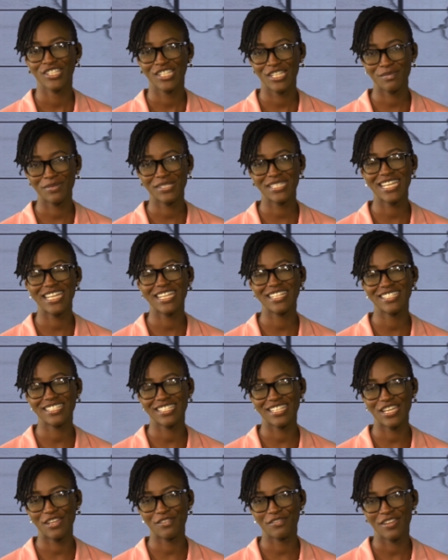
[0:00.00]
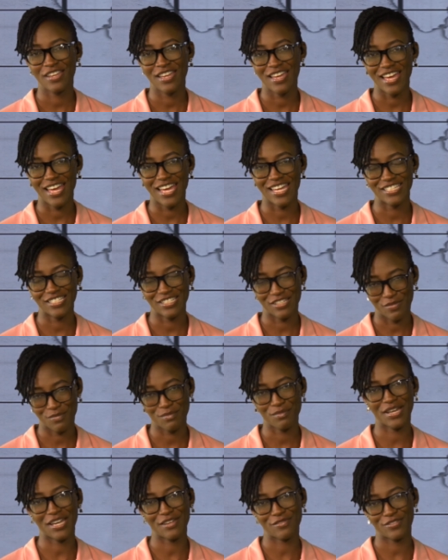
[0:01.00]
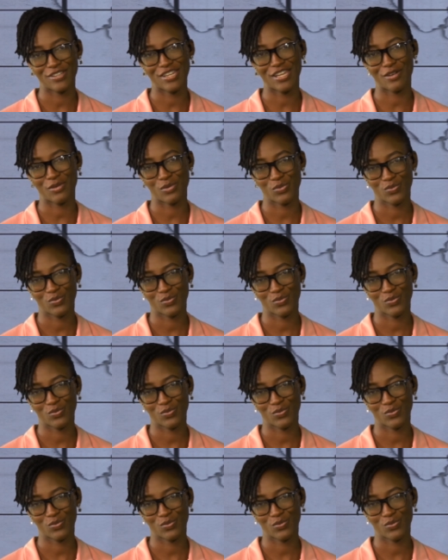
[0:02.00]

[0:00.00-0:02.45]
Keep staying safe, and bye for now.